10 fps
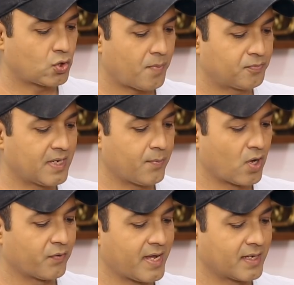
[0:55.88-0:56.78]
Top three
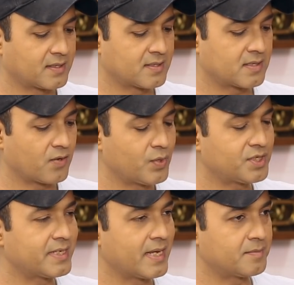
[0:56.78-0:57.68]
Bollywood actors,
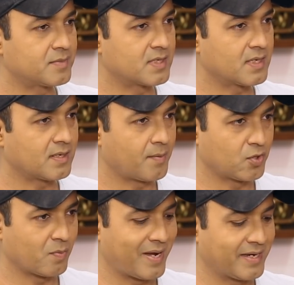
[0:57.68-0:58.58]
which names
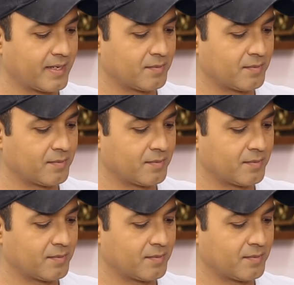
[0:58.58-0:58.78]
come to your mind